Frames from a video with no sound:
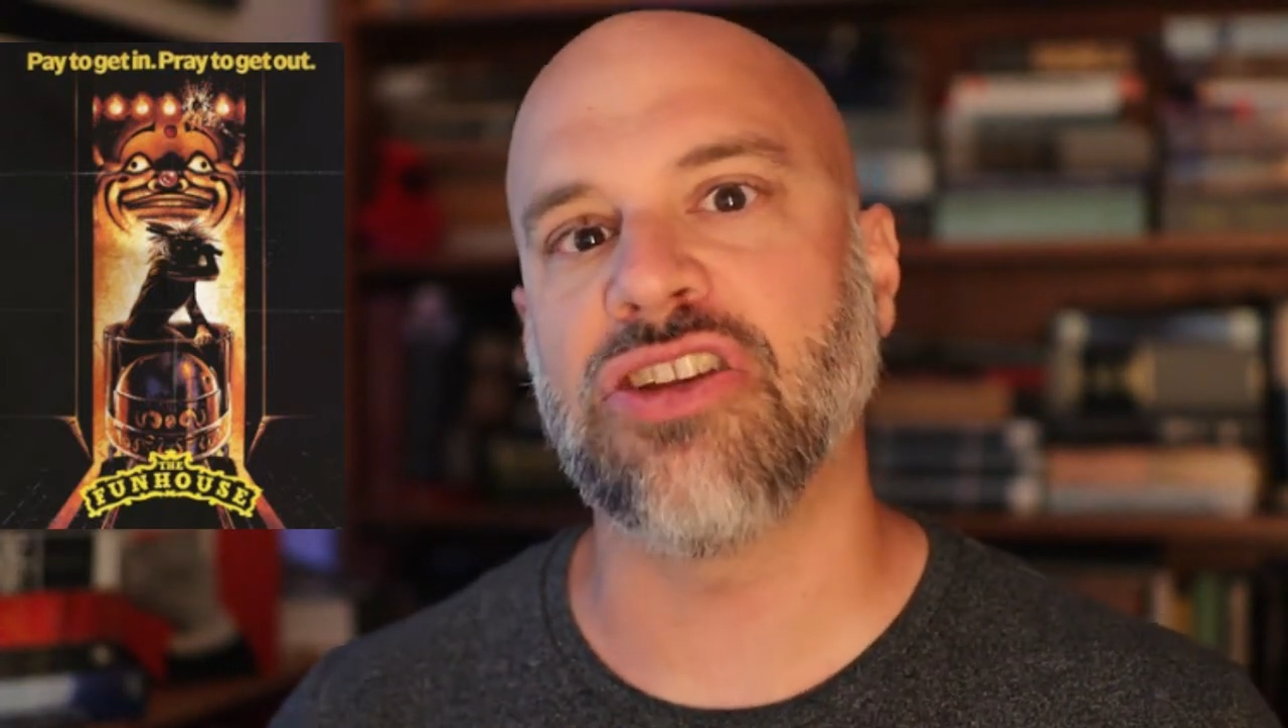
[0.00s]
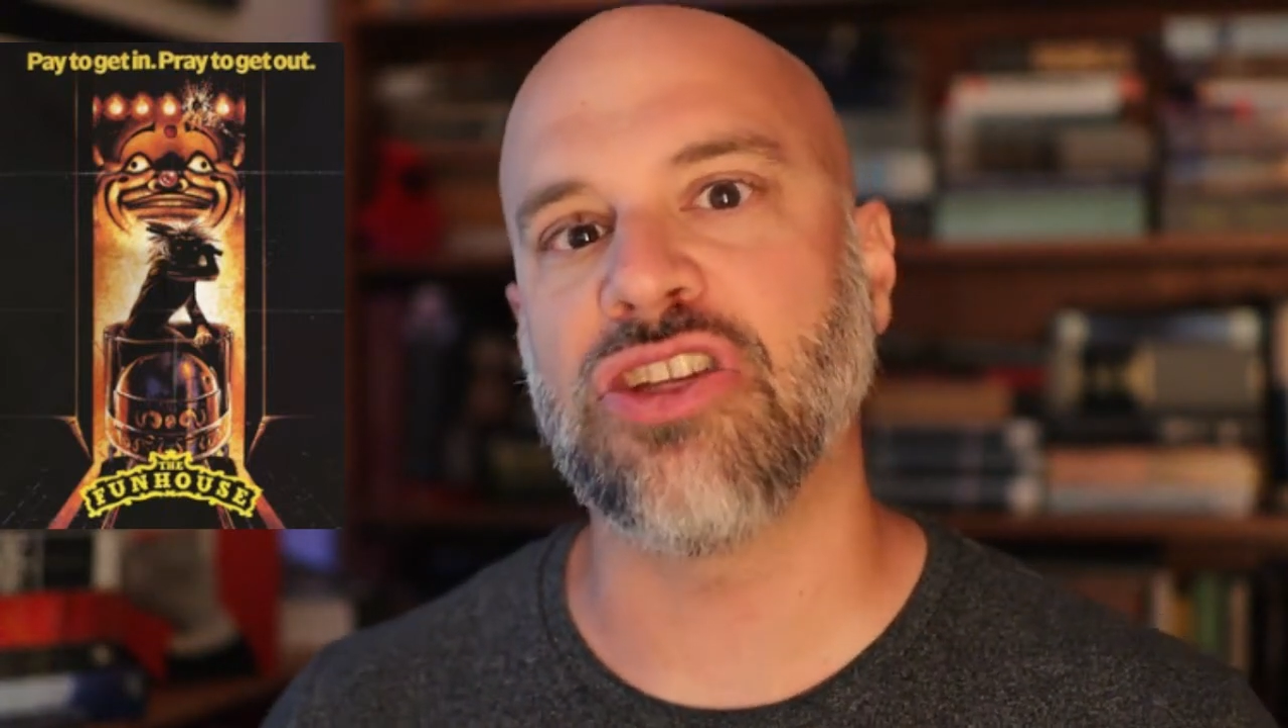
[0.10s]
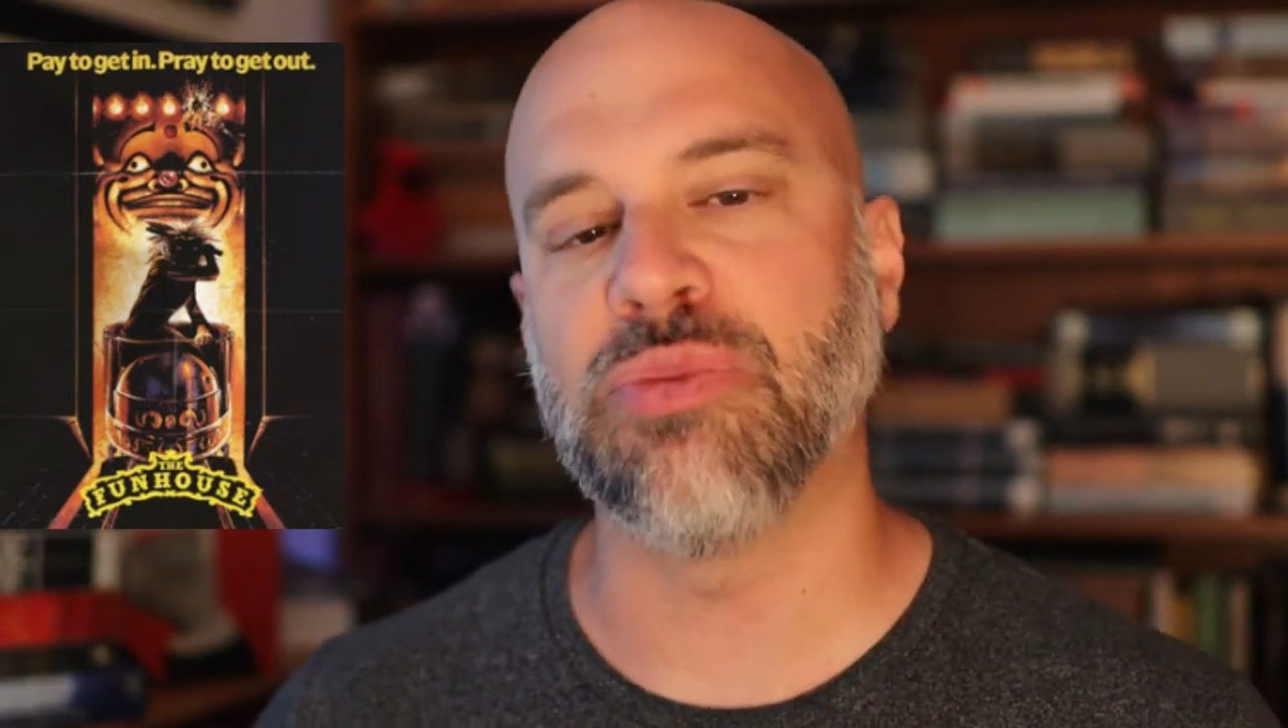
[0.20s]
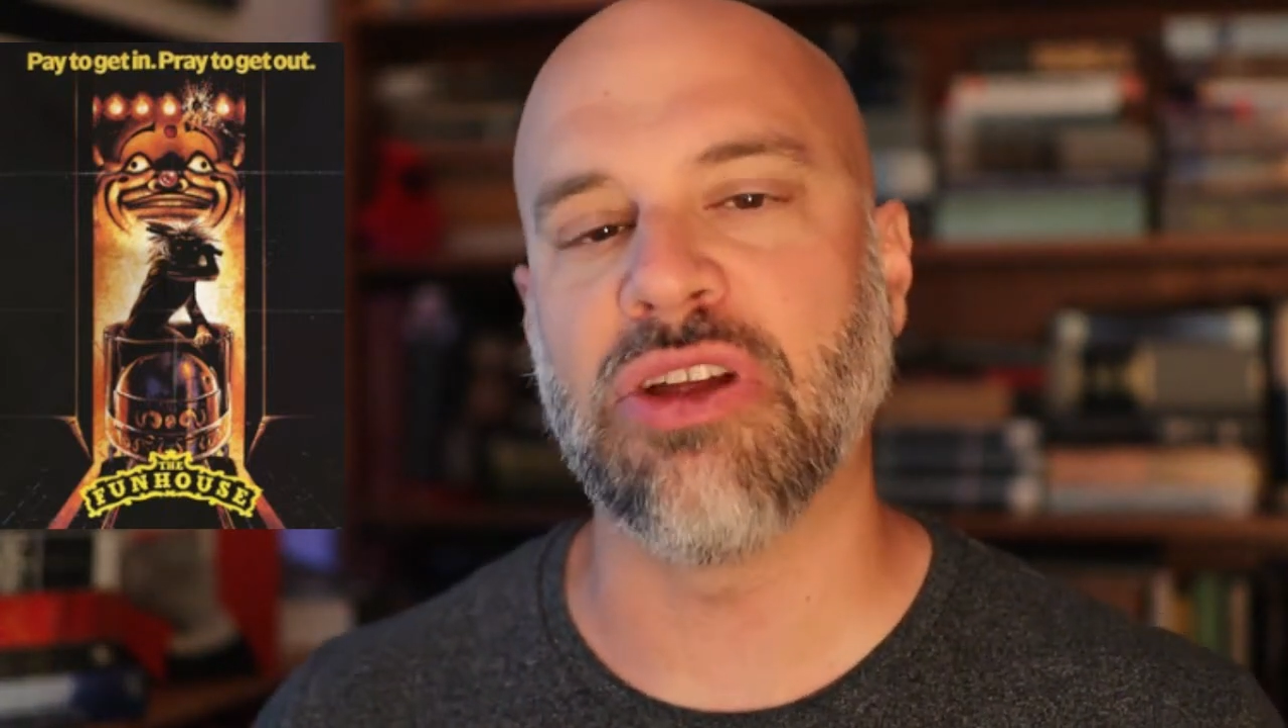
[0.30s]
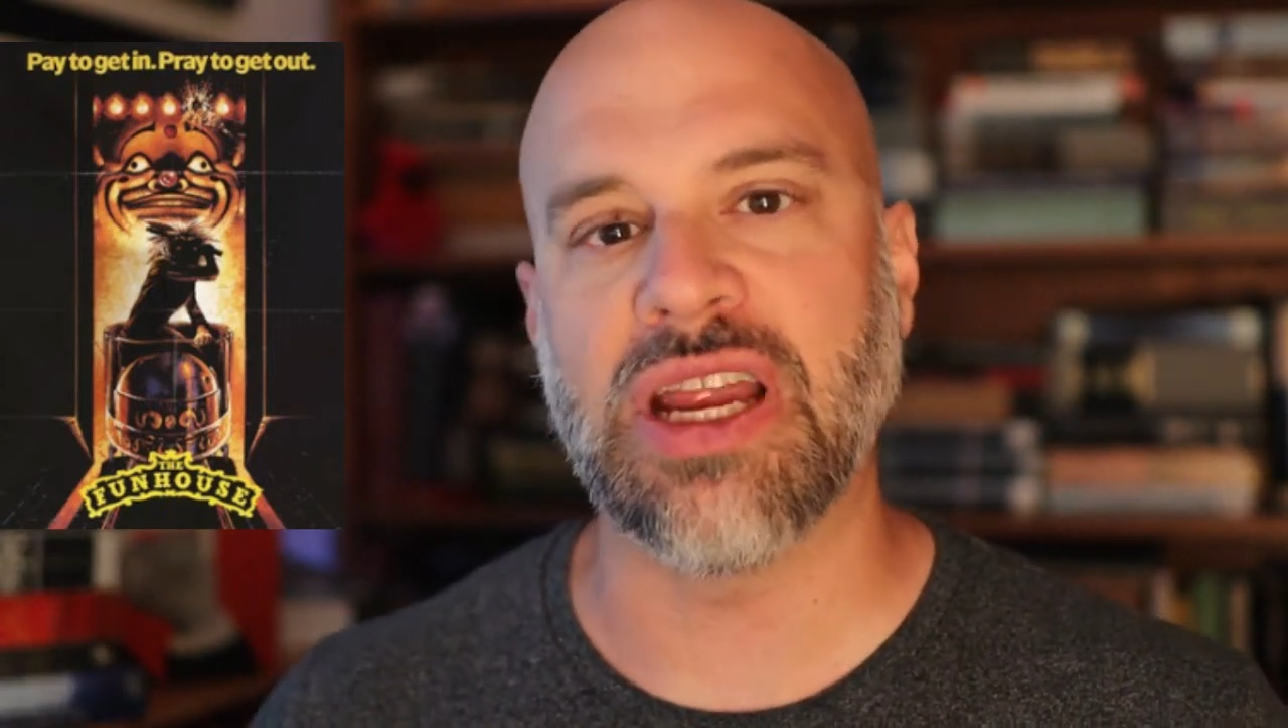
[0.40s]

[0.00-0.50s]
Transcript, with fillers: just mere